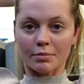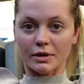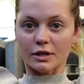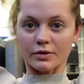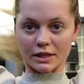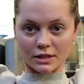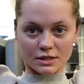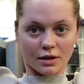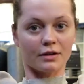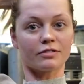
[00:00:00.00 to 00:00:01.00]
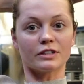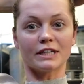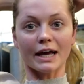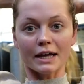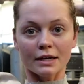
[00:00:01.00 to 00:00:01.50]
gonna go hit the sauna for
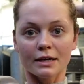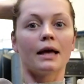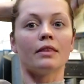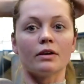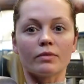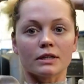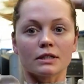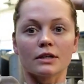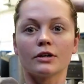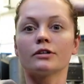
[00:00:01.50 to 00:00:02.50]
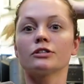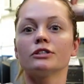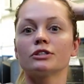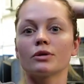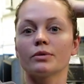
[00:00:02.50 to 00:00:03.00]
10 and then run to the grocery
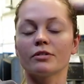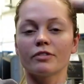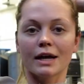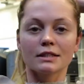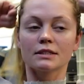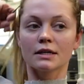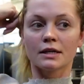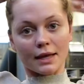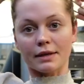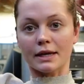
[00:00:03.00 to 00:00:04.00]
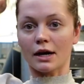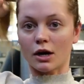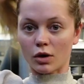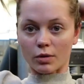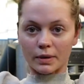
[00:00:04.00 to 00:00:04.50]
store real fast and then get
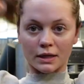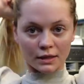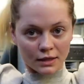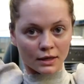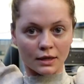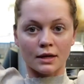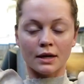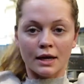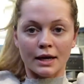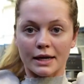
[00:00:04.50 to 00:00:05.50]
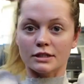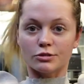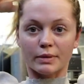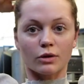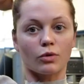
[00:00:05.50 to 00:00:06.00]
home and do
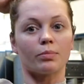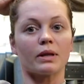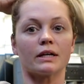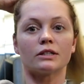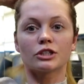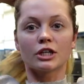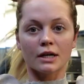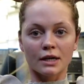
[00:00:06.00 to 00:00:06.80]
my cold plunge.